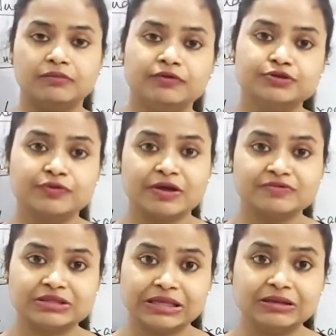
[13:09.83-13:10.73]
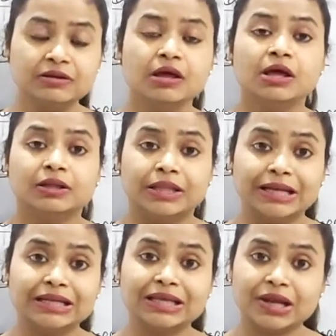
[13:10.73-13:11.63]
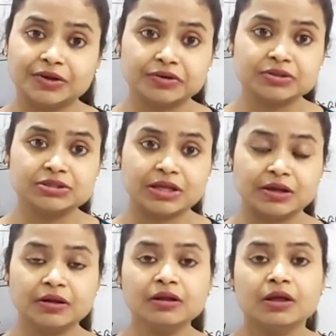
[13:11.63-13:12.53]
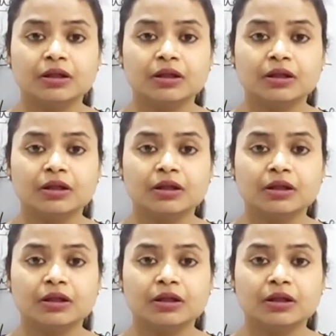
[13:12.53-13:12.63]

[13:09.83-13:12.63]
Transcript: which we have seen, the indicators there,